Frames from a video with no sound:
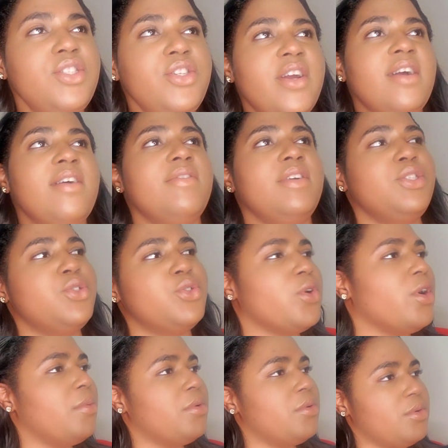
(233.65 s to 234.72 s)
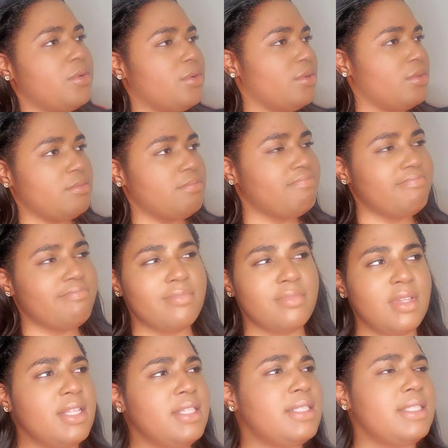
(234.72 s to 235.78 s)
you're having trouble,
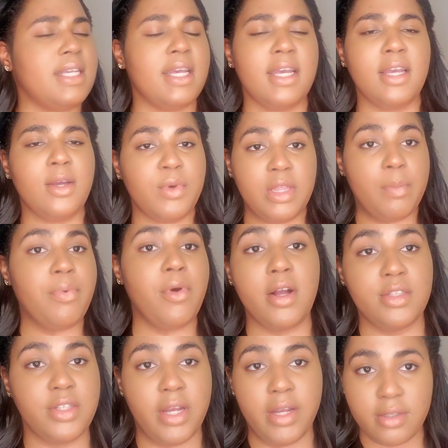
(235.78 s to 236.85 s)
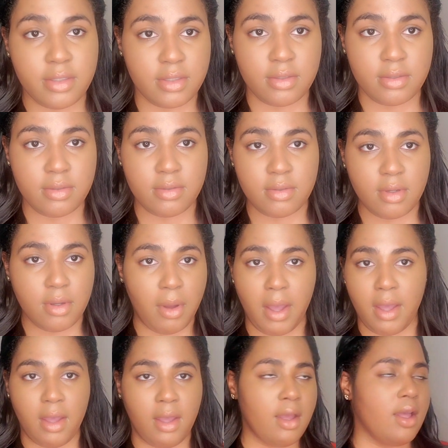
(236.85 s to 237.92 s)
let's say, with a project,
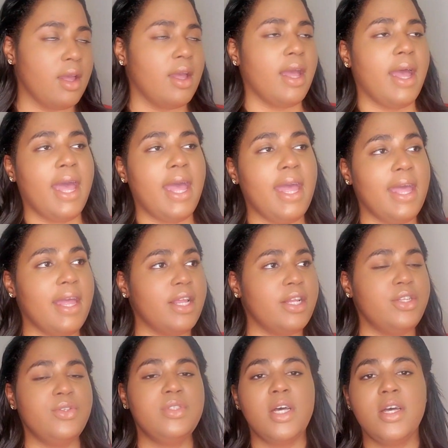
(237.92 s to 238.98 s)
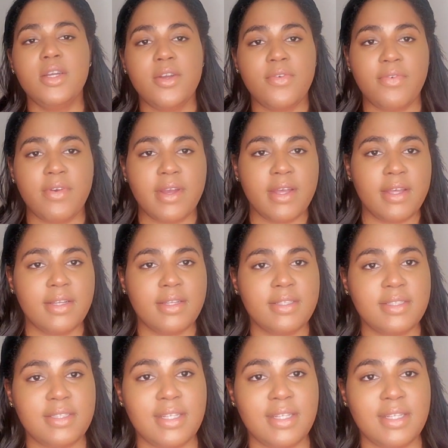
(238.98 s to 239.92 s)
okay? And you tell your friend,